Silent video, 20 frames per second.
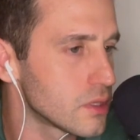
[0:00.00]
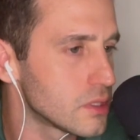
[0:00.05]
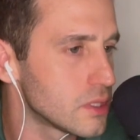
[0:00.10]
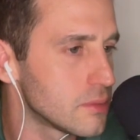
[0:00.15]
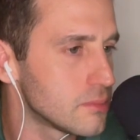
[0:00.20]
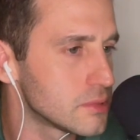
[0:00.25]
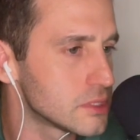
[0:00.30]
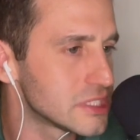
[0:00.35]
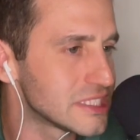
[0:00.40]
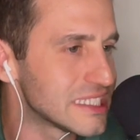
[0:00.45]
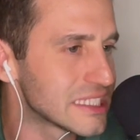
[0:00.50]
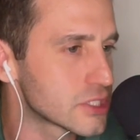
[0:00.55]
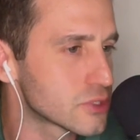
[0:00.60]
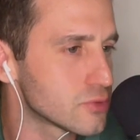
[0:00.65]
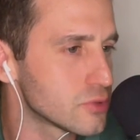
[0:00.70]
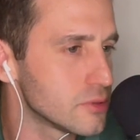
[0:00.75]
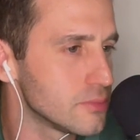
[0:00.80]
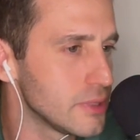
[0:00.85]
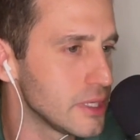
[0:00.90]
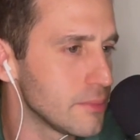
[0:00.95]
Number six
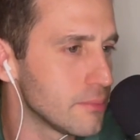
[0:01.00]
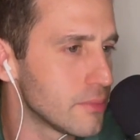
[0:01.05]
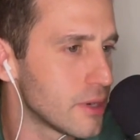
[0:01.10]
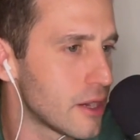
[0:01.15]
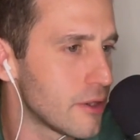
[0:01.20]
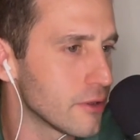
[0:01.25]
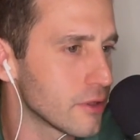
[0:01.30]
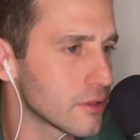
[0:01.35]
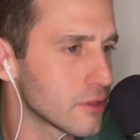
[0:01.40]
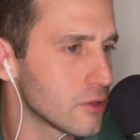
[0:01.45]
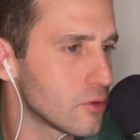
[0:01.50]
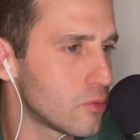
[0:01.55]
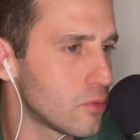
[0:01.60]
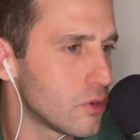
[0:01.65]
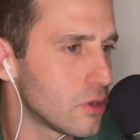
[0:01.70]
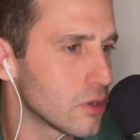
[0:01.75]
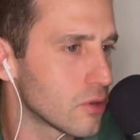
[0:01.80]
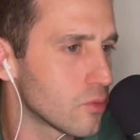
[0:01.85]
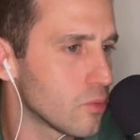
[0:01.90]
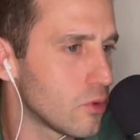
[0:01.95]
would be pairing the
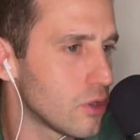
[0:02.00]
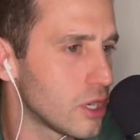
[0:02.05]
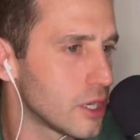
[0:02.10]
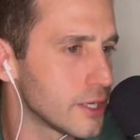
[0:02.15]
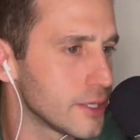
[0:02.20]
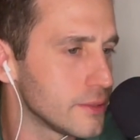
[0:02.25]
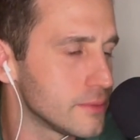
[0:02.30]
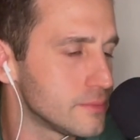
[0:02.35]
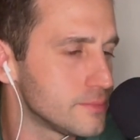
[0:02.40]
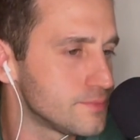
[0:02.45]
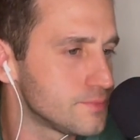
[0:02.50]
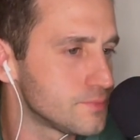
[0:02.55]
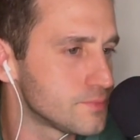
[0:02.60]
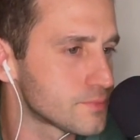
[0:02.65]
wrong wine